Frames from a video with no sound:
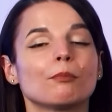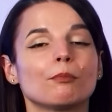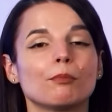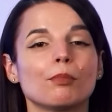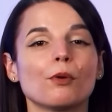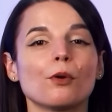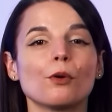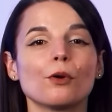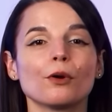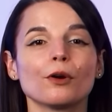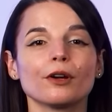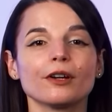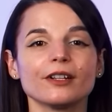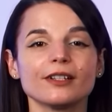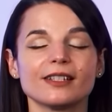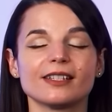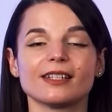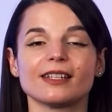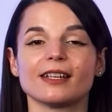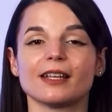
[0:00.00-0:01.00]

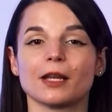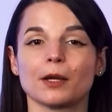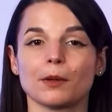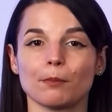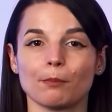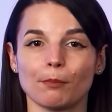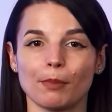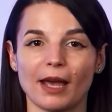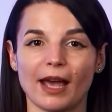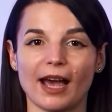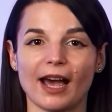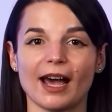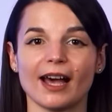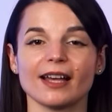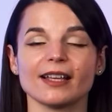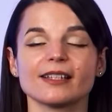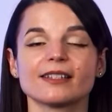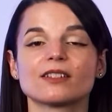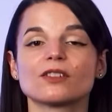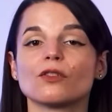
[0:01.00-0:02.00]
Boarding
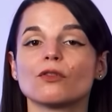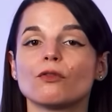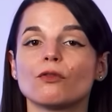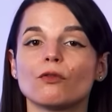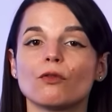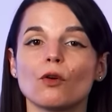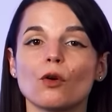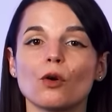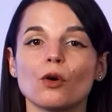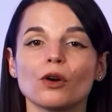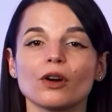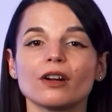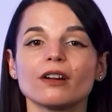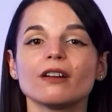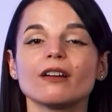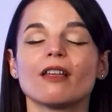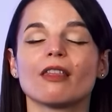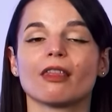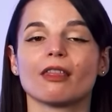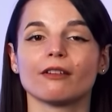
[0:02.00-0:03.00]
pass
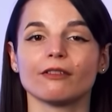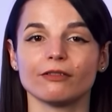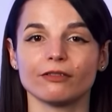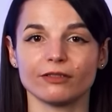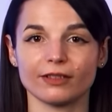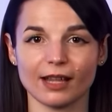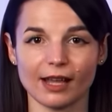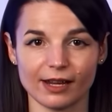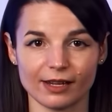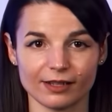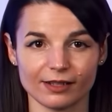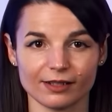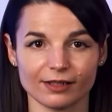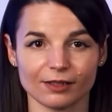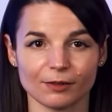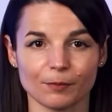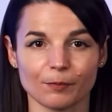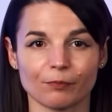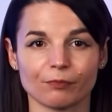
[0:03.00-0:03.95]
for the flight.